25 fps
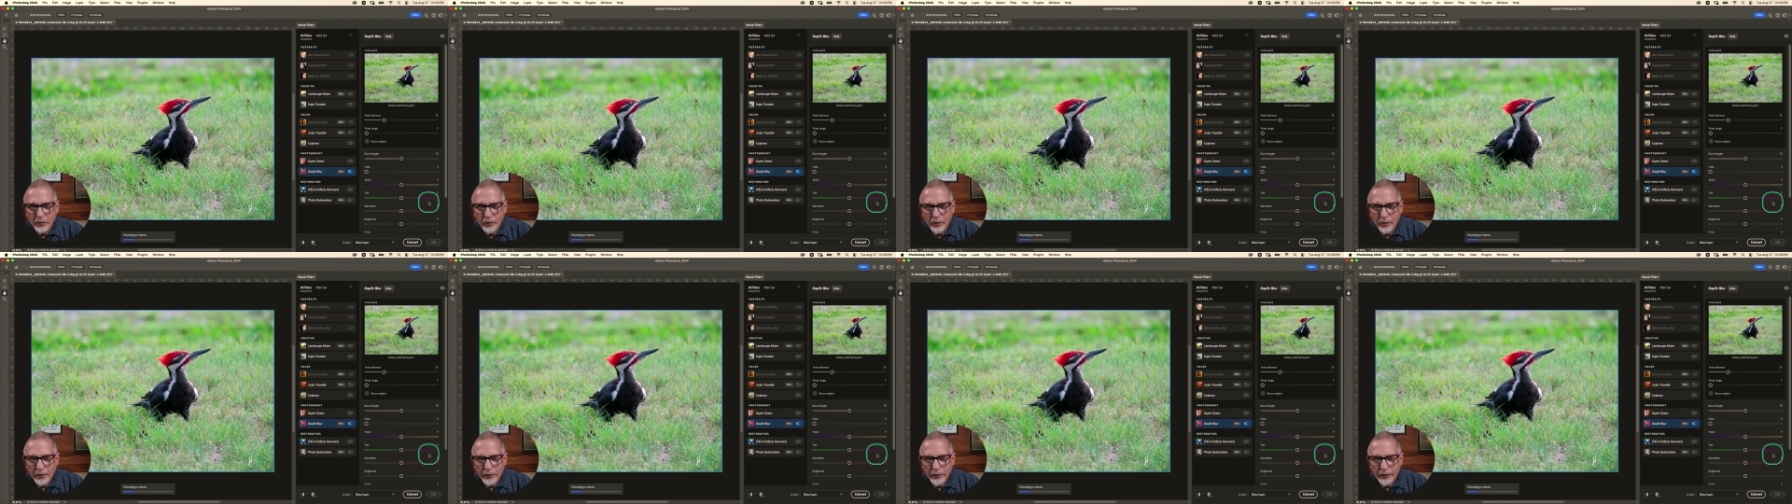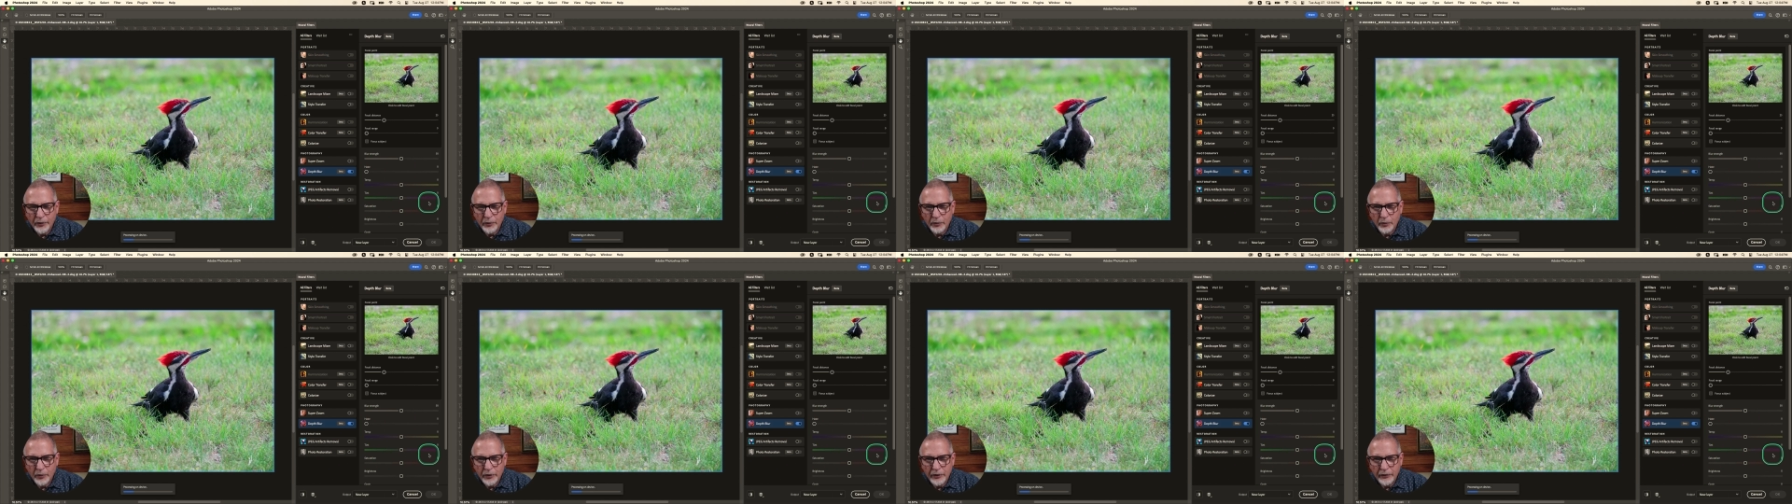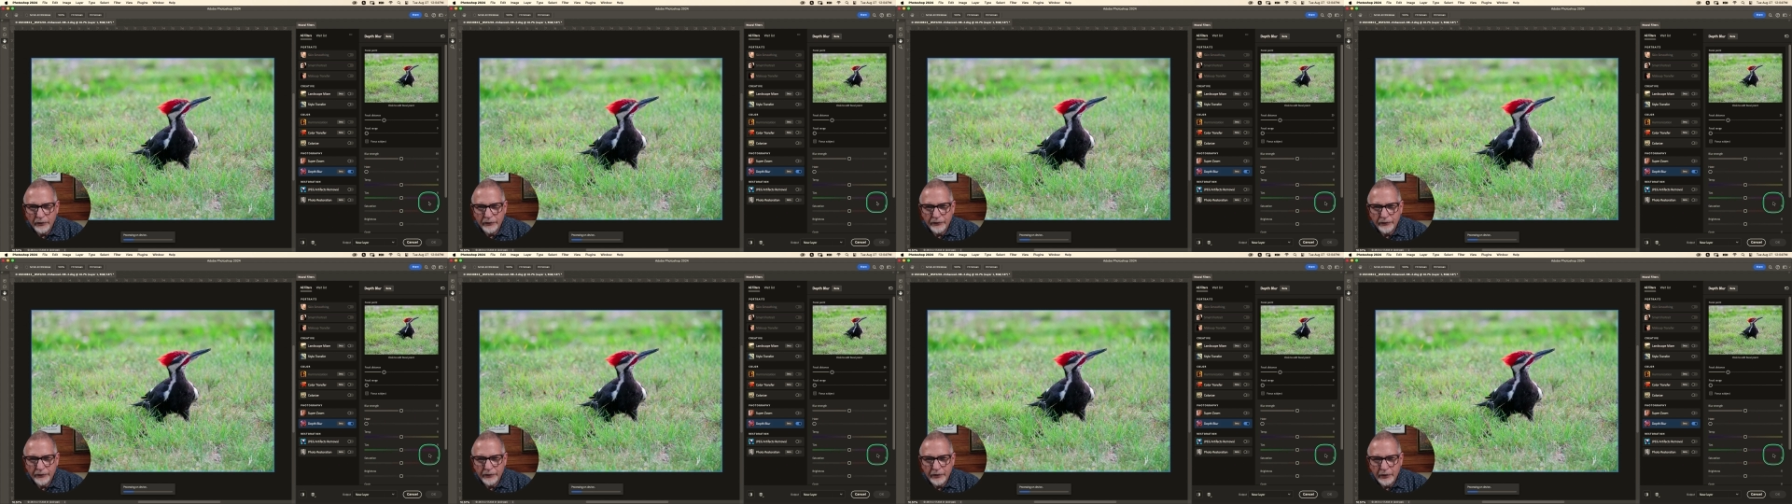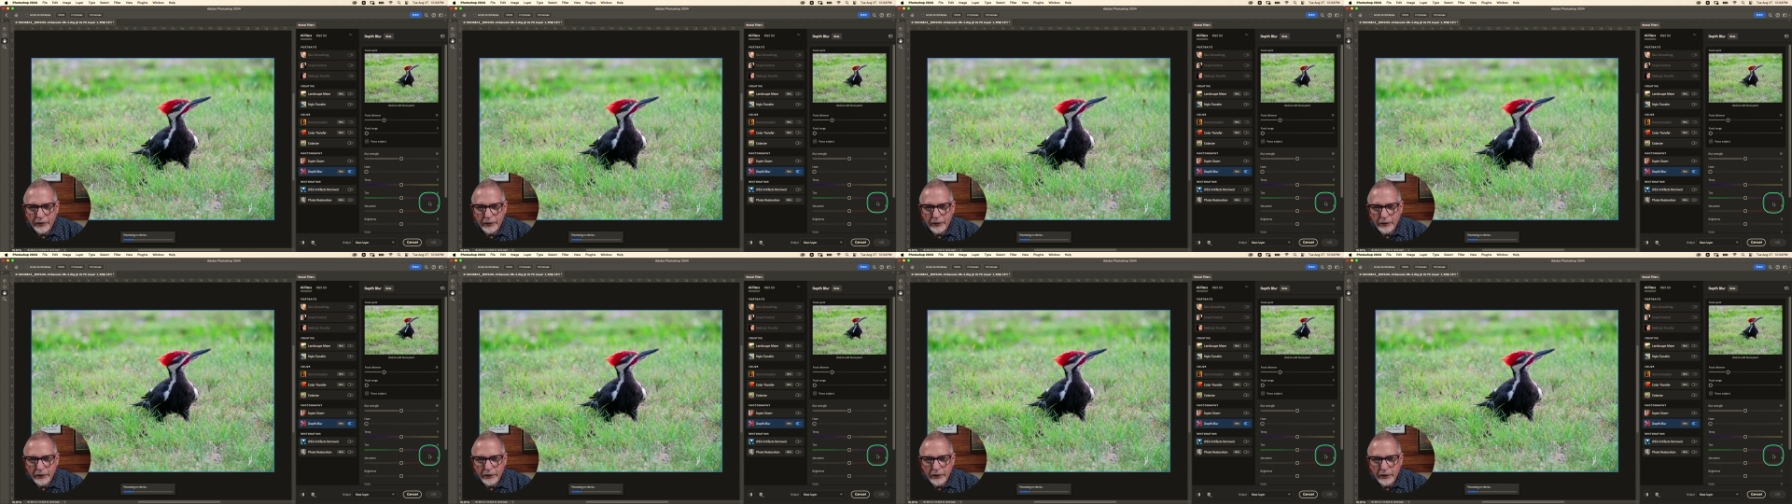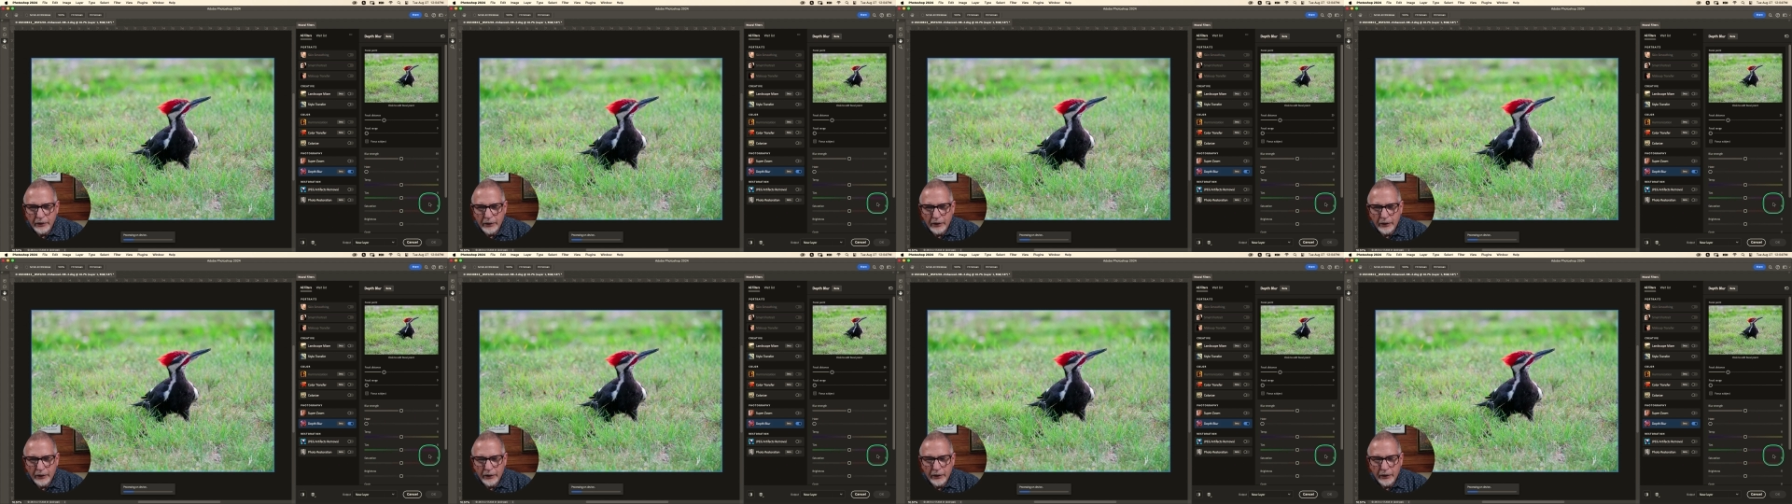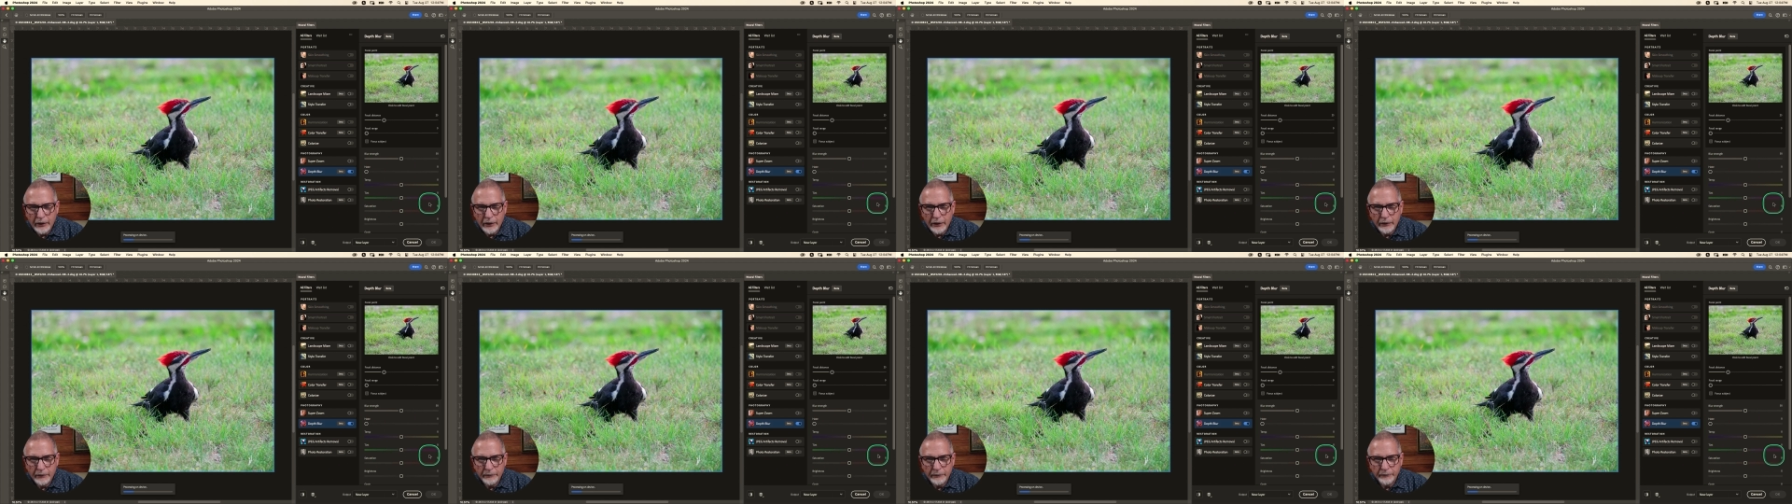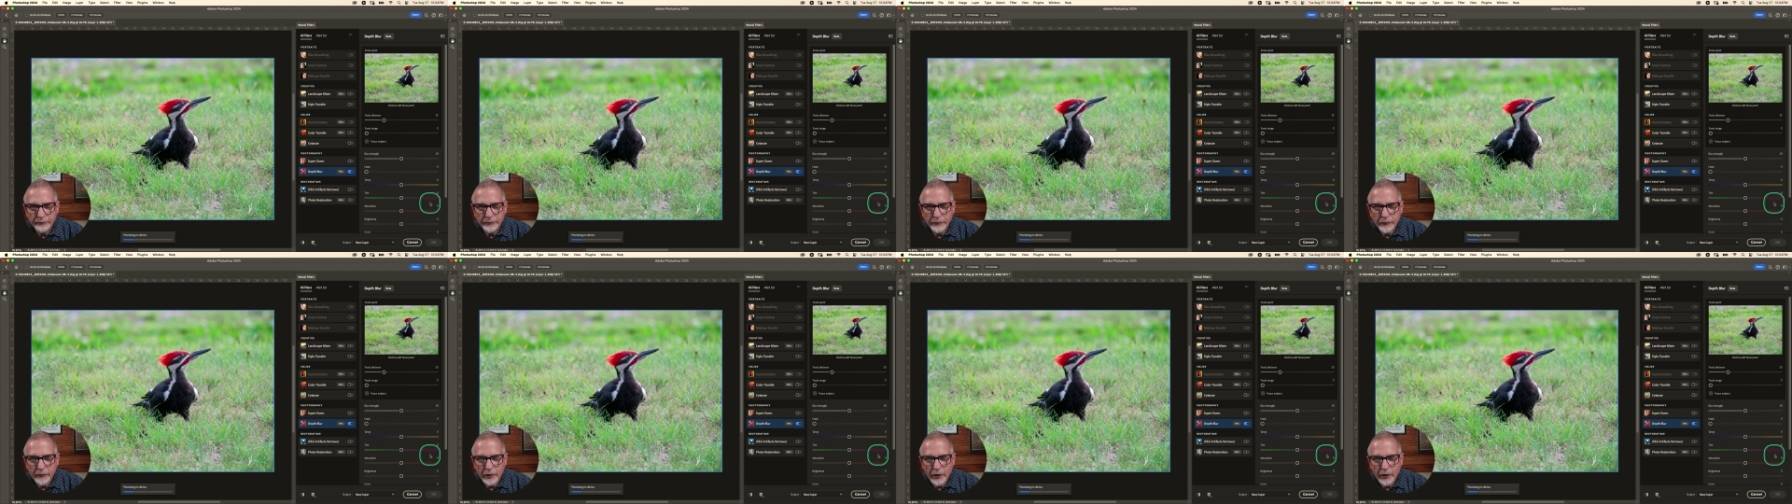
blur that we see in